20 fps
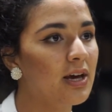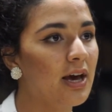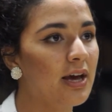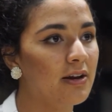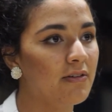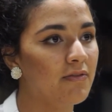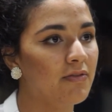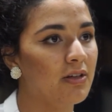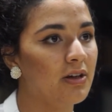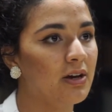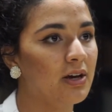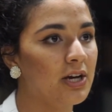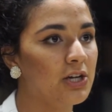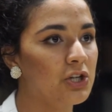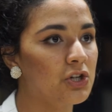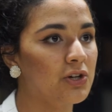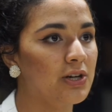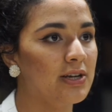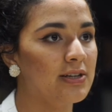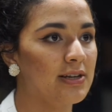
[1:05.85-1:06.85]
and if the
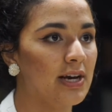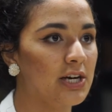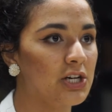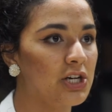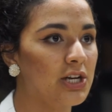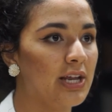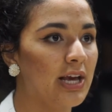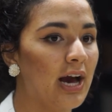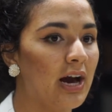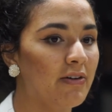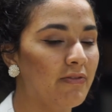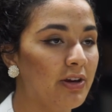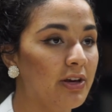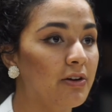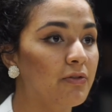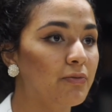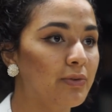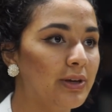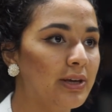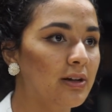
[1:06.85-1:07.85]
country is actually
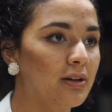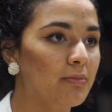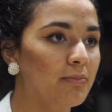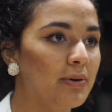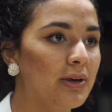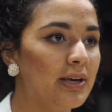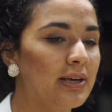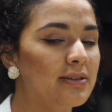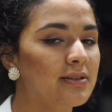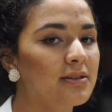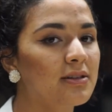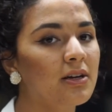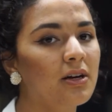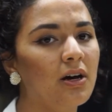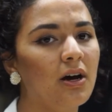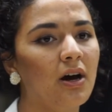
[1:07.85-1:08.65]
having real peace.